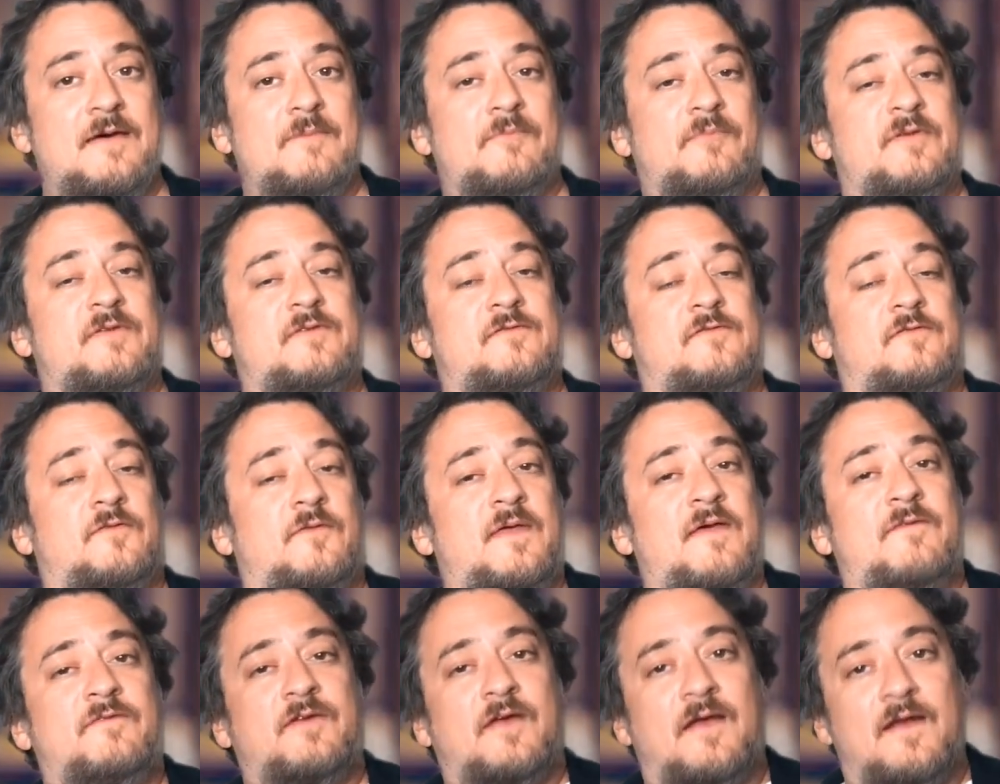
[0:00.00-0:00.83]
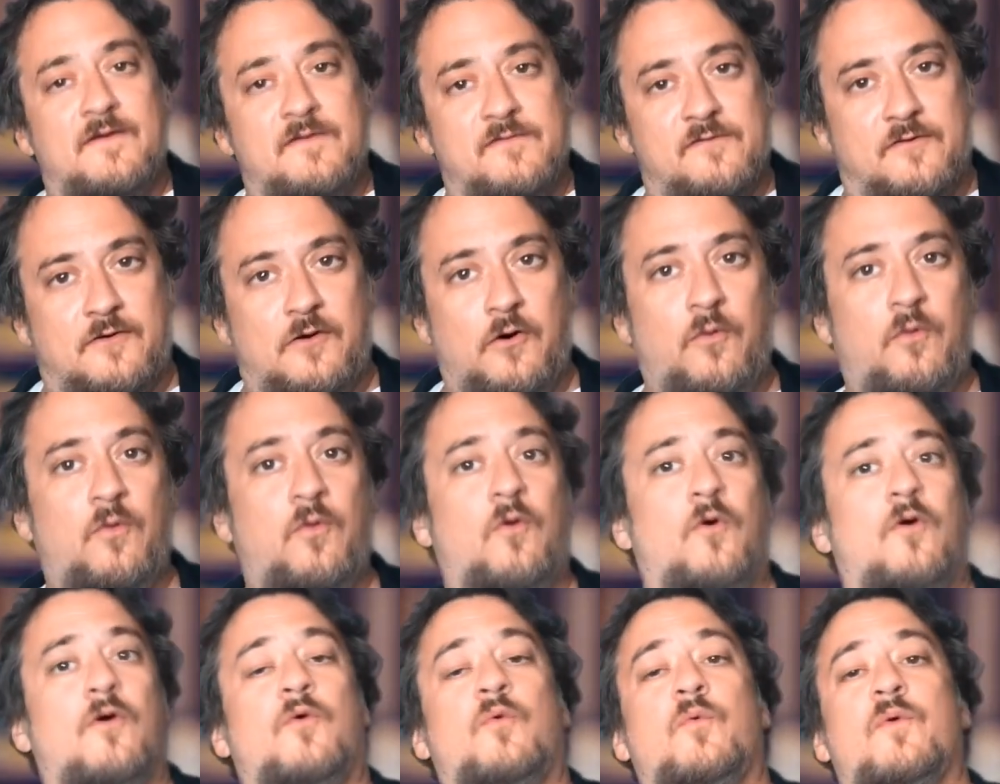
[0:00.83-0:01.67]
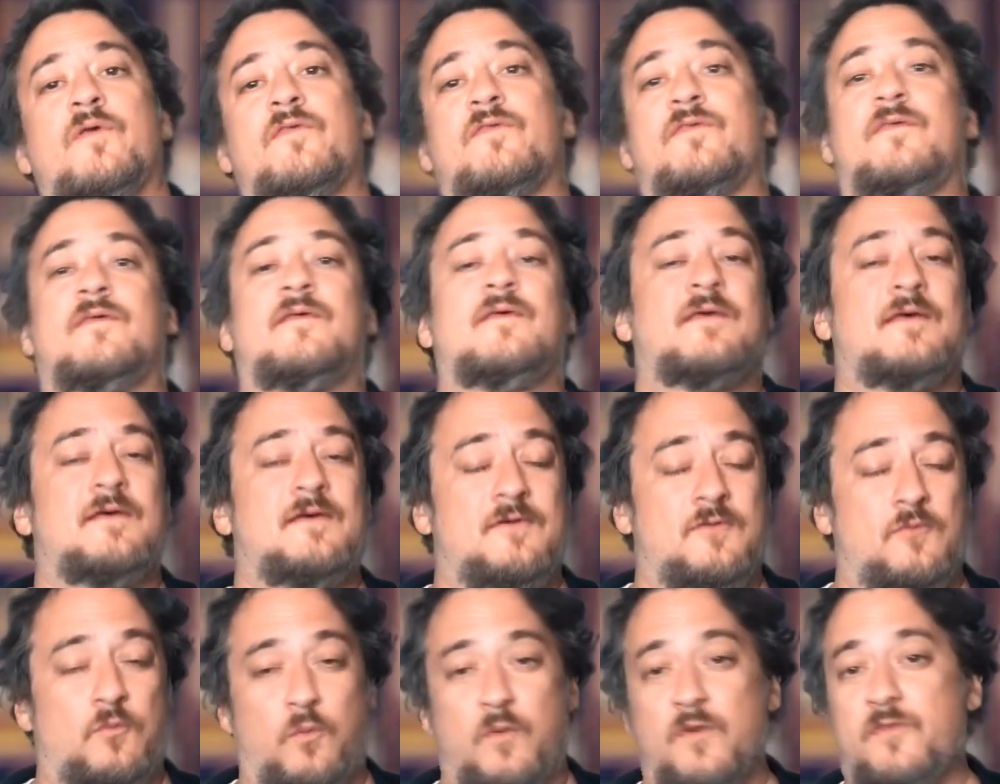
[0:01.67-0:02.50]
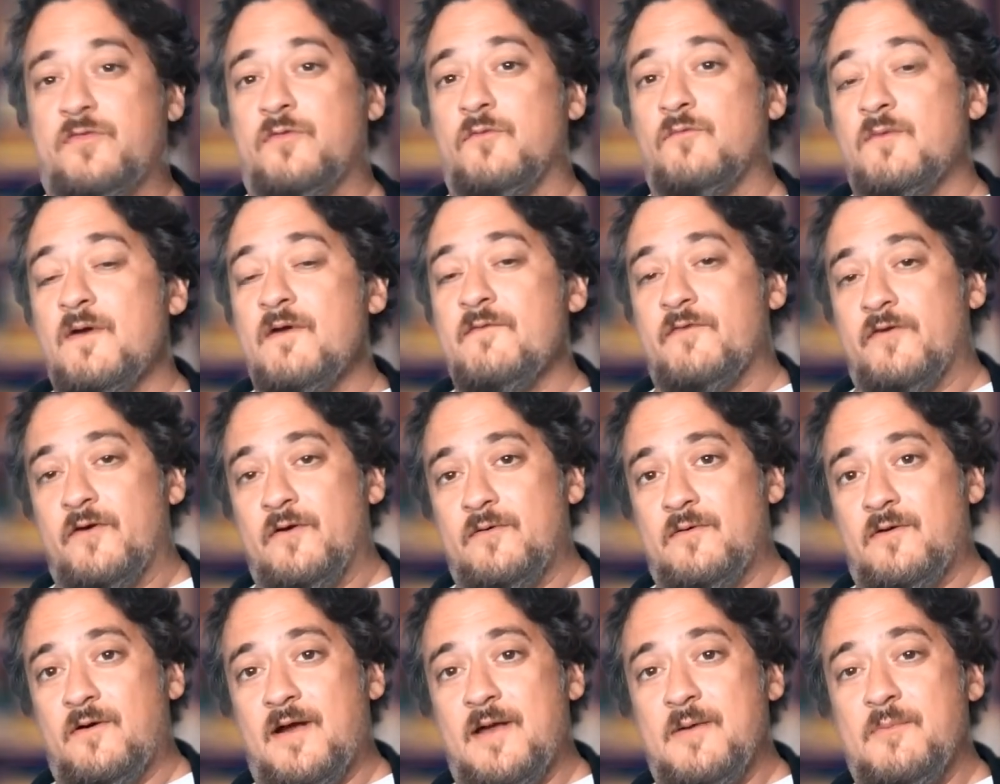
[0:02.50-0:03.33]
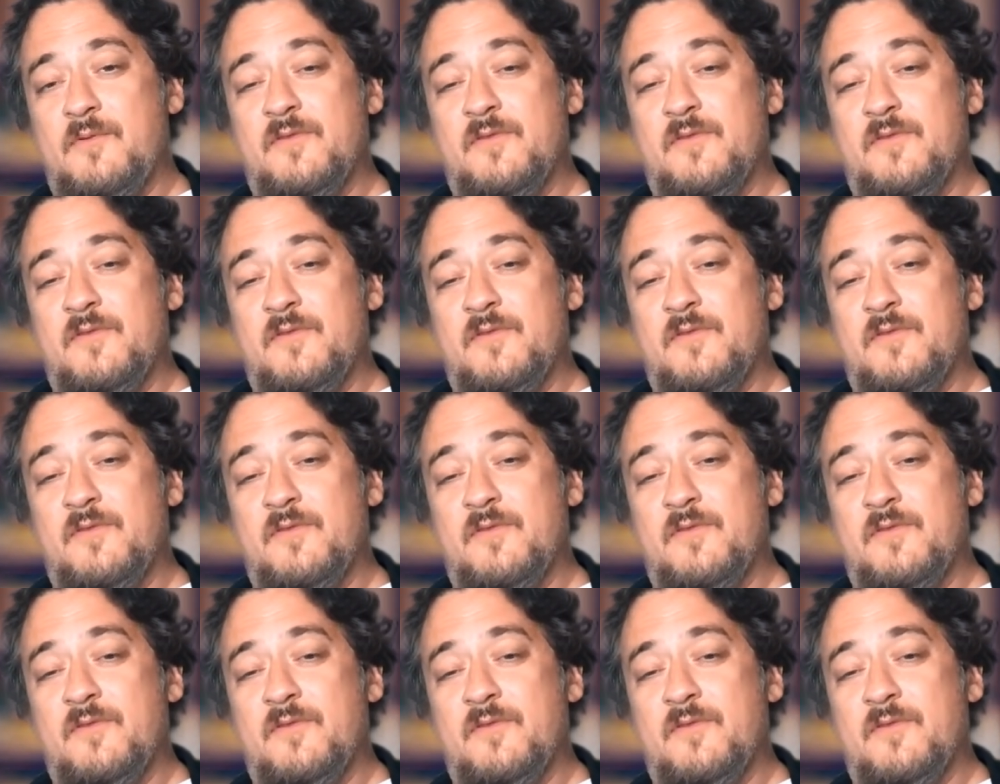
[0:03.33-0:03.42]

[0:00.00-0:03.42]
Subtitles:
But so they have to kind of just go along with the river, right?